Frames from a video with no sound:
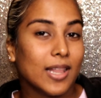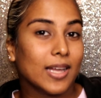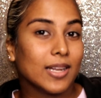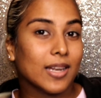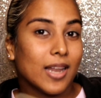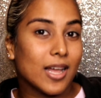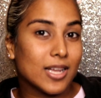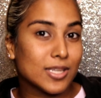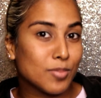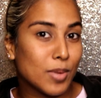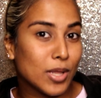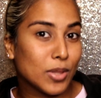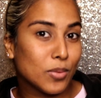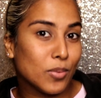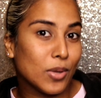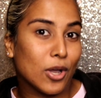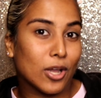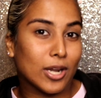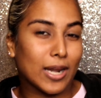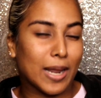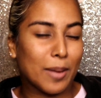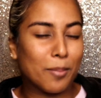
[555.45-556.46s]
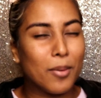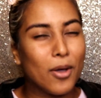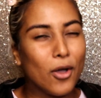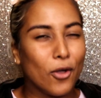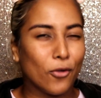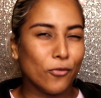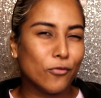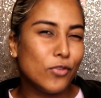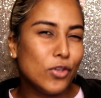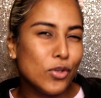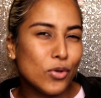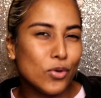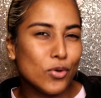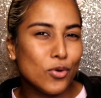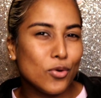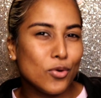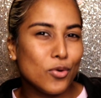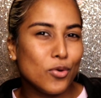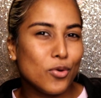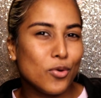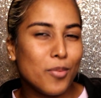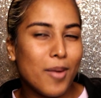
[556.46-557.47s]
Like last month we got like
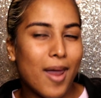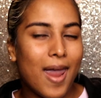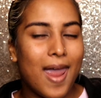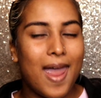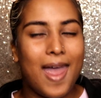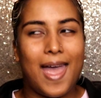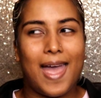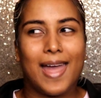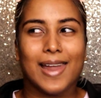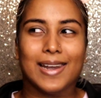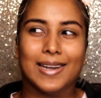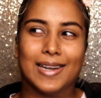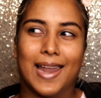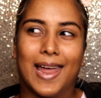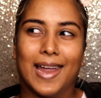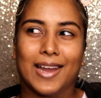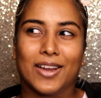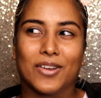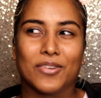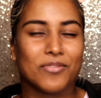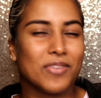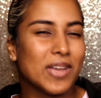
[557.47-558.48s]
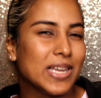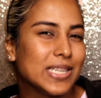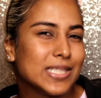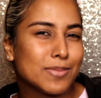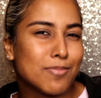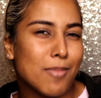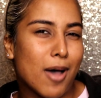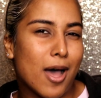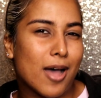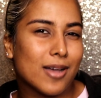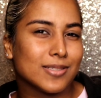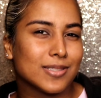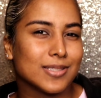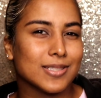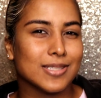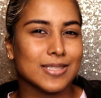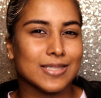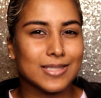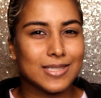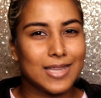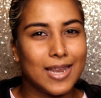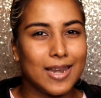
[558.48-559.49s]
perfume and like face masks
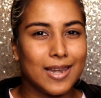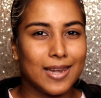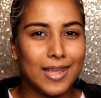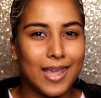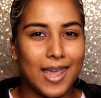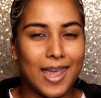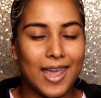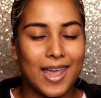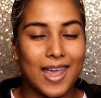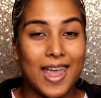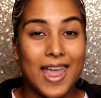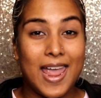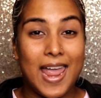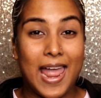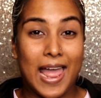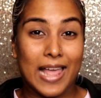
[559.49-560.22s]
and skincare,